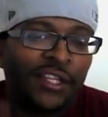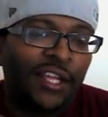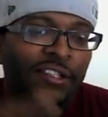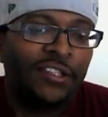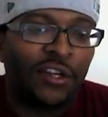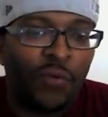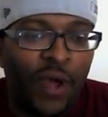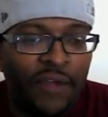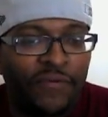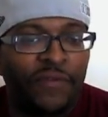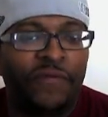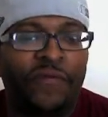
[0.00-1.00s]
Thanks to the
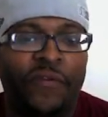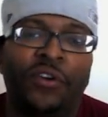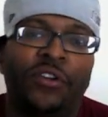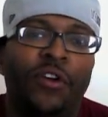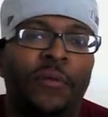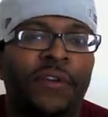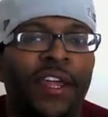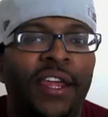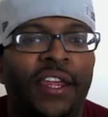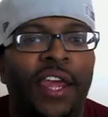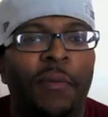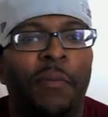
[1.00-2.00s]
wifey for you know what I'm
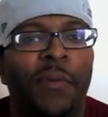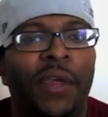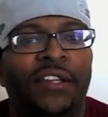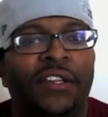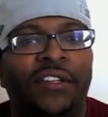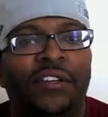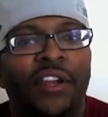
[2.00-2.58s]
saying, keeping me in